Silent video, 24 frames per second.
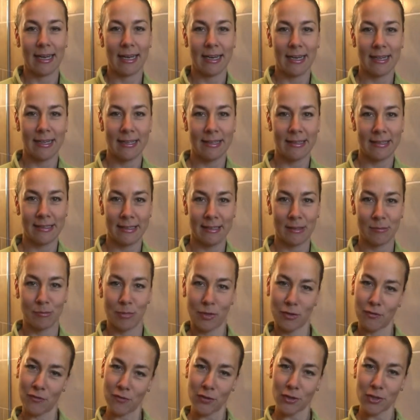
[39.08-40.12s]

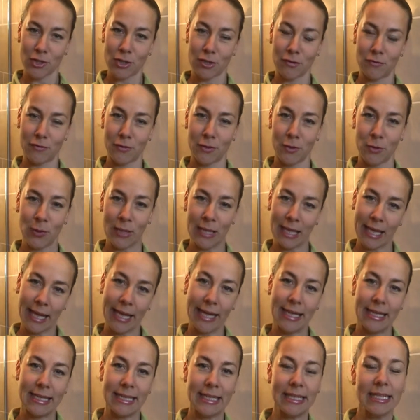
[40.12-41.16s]
But first of all,
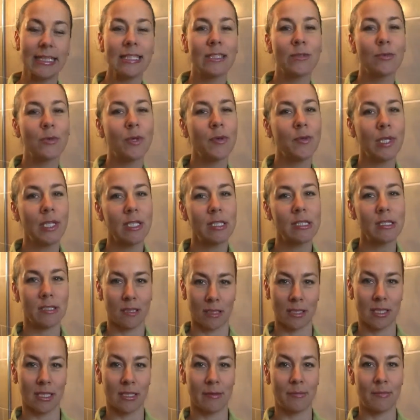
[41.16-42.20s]
ladies, we will
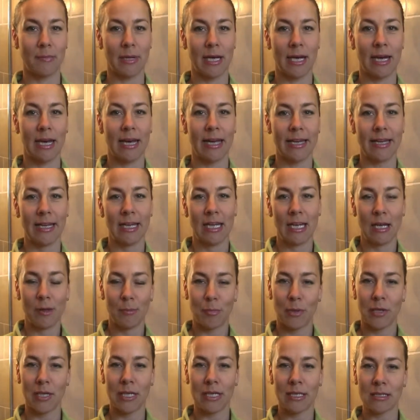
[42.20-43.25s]
start by
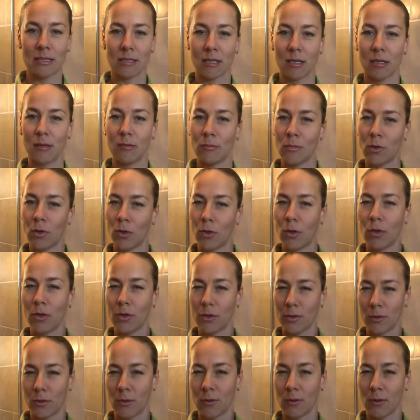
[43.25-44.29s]
putting some
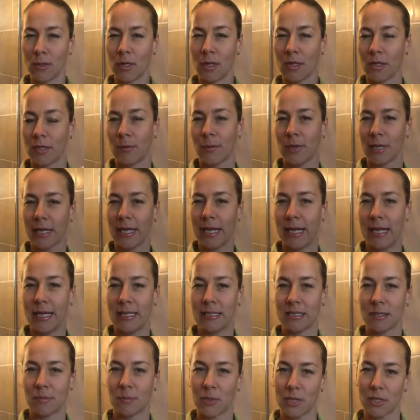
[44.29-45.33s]
oil on our
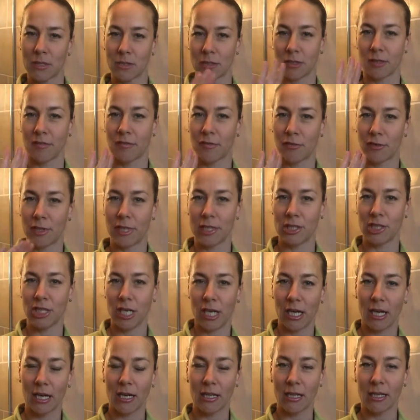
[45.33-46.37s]
hands because they're
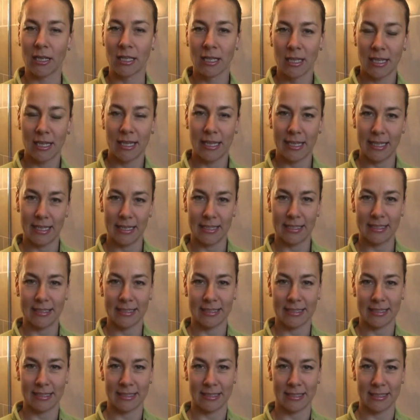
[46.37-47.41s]
fragile, and
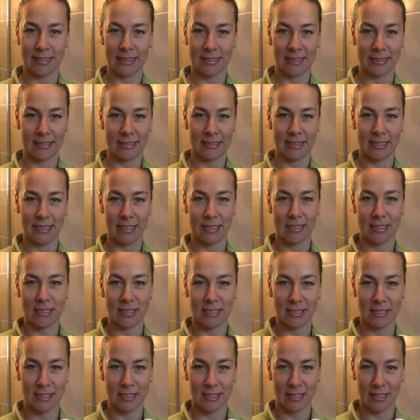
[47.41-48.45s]

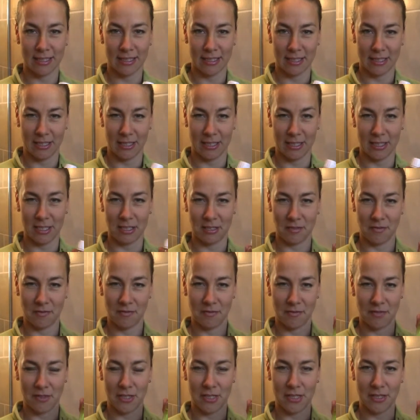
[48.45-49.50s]
this is
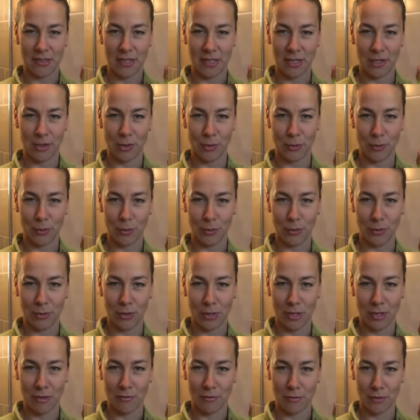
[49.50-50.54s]
very good
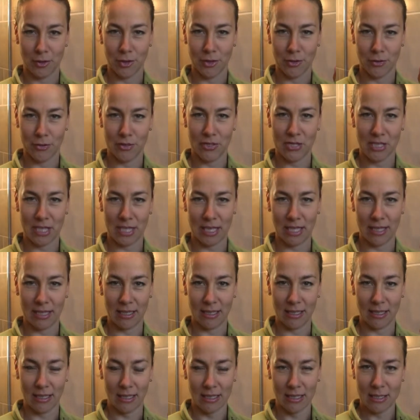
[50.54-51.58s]
for your
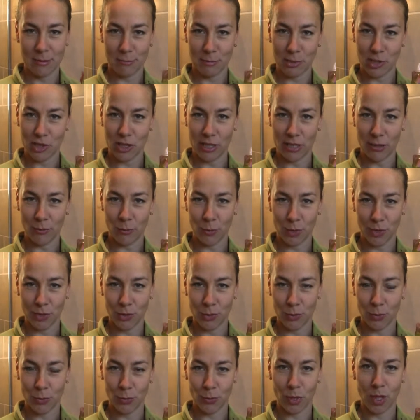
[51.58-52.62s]
skin, especially when
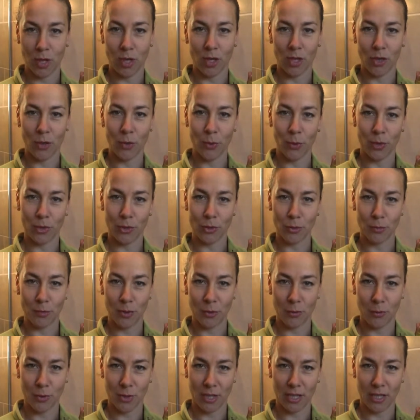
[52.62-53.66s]
you are going to be
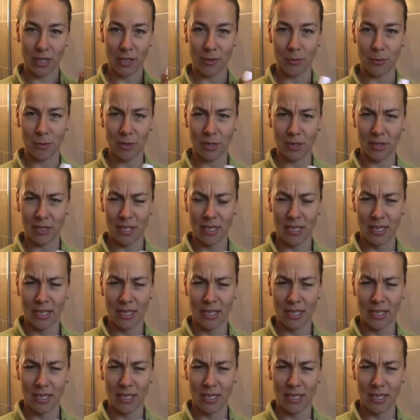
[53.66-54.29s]
working with